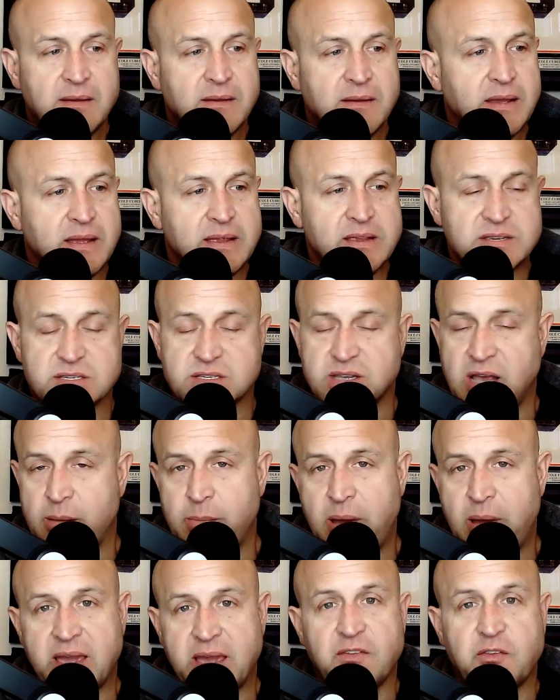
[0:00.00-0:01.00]
And he's just like,
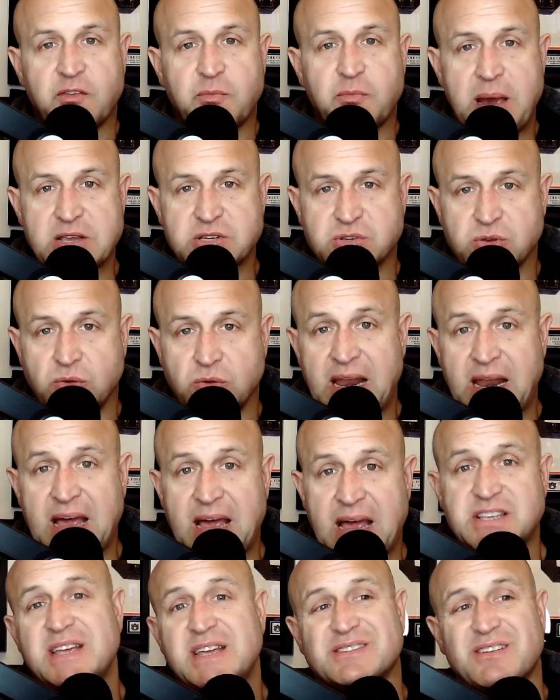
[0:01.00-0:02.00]
man, kid's special. Then I
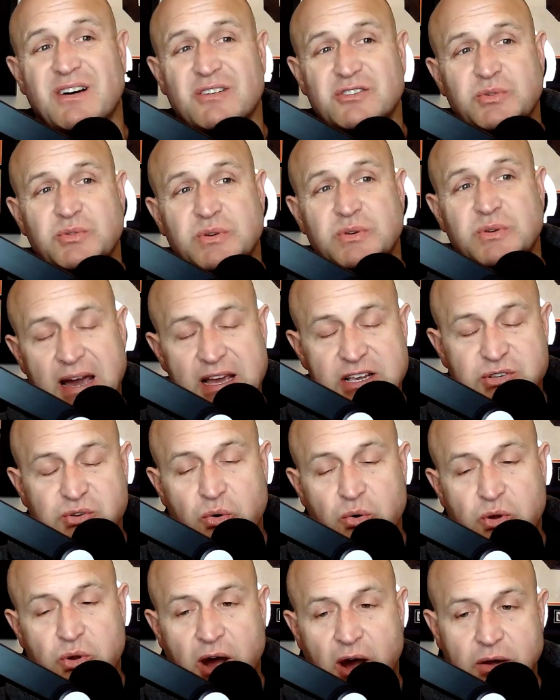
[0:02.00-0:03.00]
had a chance to talk to his high
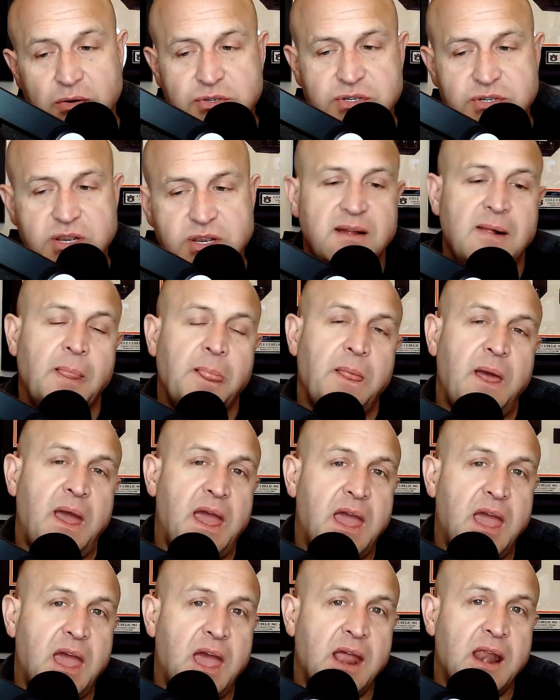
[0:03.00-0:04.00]
school coach,
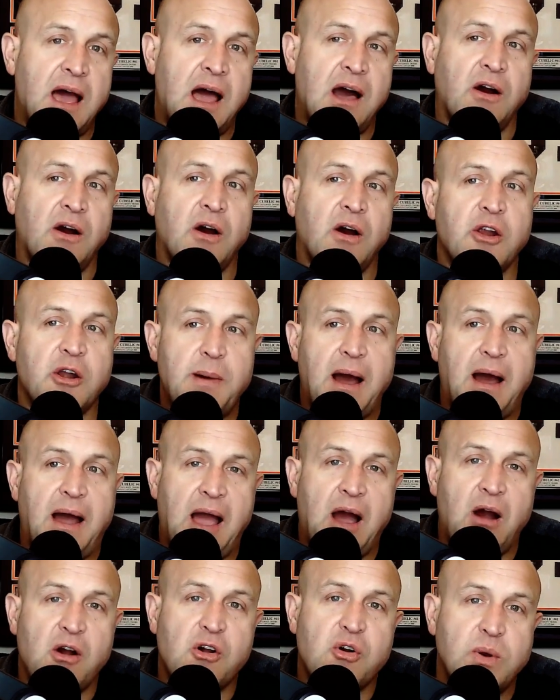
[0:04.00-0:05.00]
and I learned about
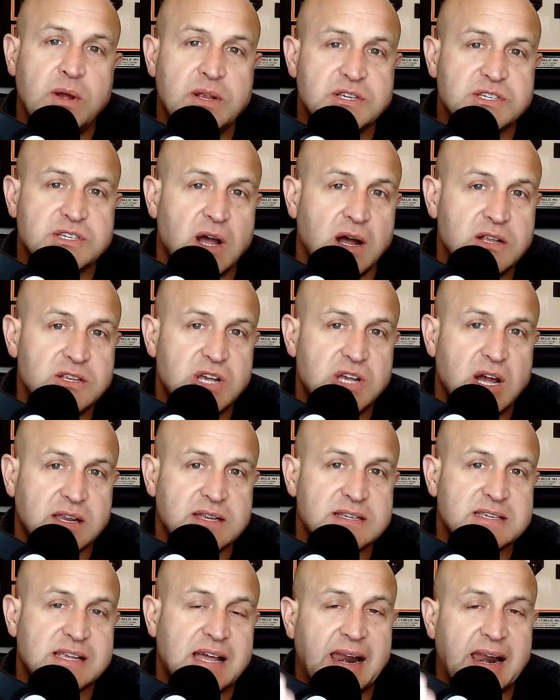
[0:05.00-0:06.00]
how Quinshon
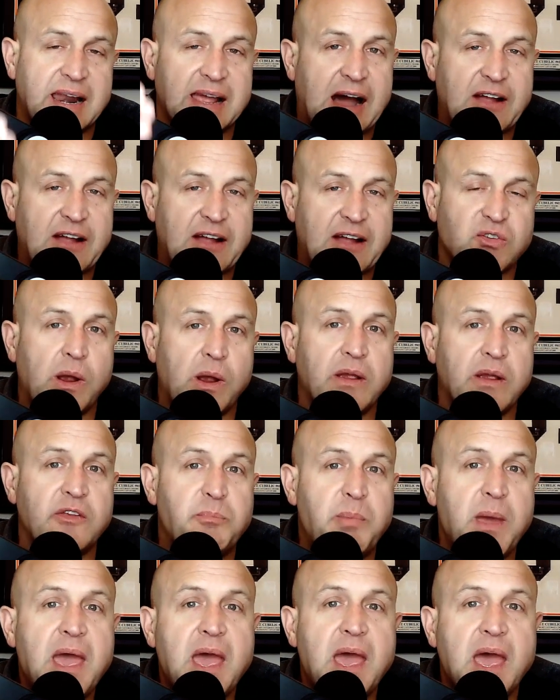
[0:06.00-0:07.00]
Judkins kind of got to where he's
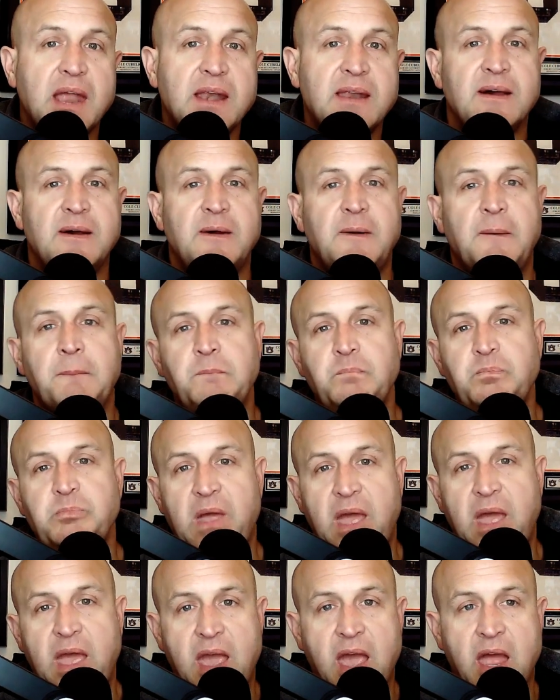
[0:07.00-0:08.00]
been,
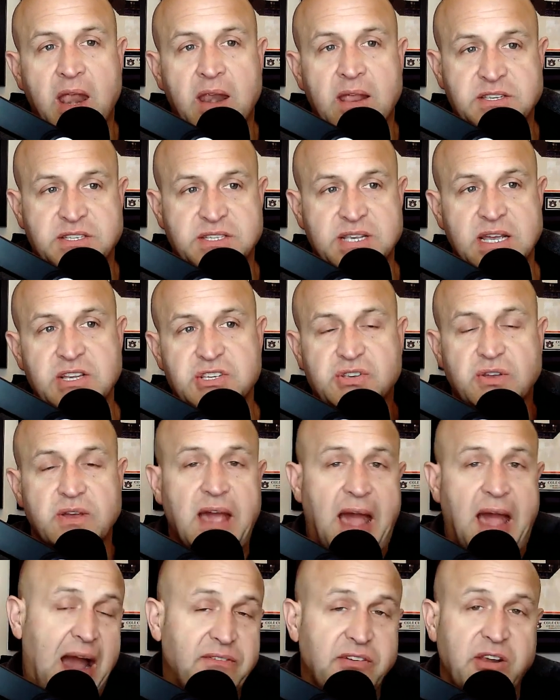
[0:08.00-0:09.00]
and essentially
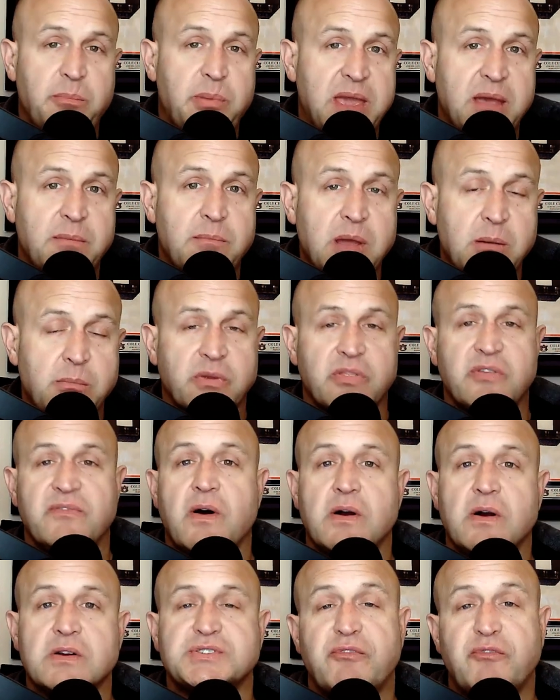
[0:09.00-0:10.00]
having to be a member of the
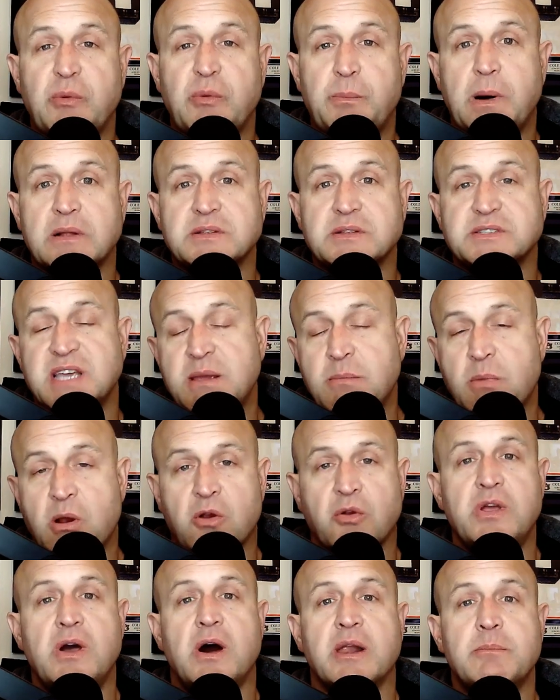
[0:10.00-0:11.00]
varsity football team
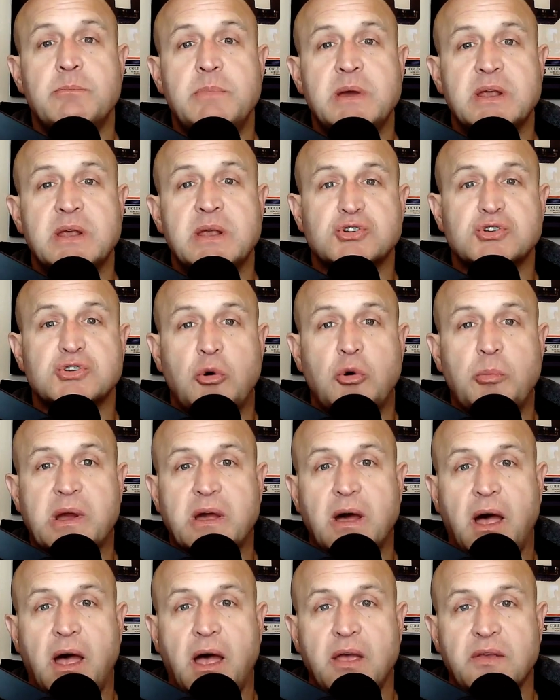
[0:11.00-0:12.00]
early on in middle school
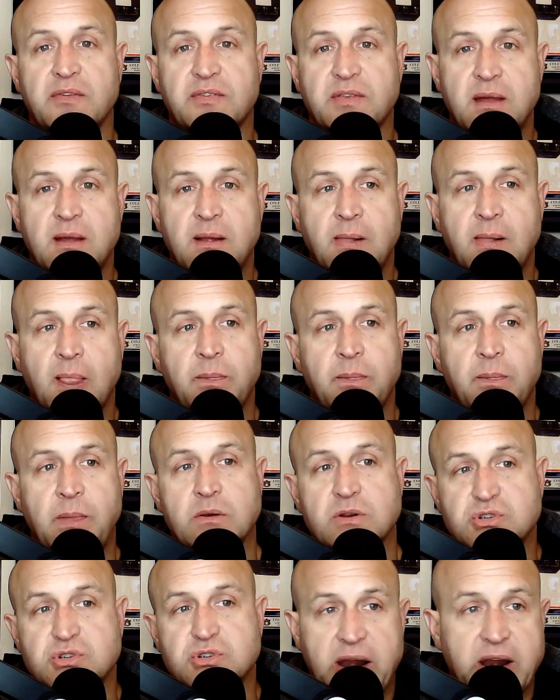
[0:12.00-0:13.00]
because they were
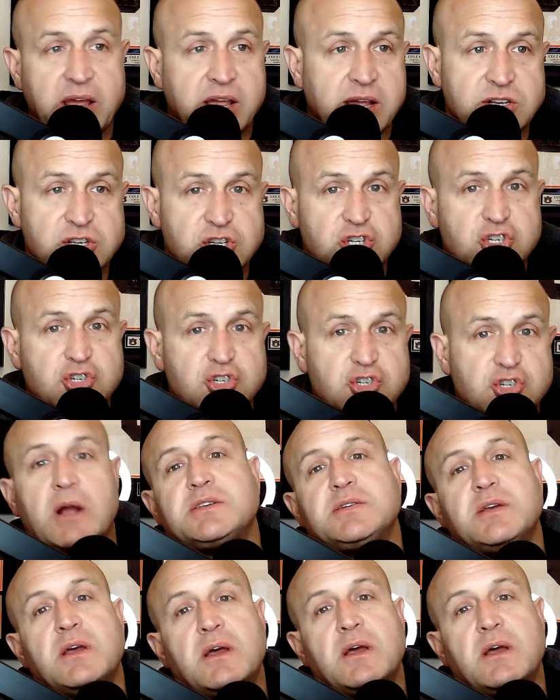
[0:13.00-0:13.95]
trying to construct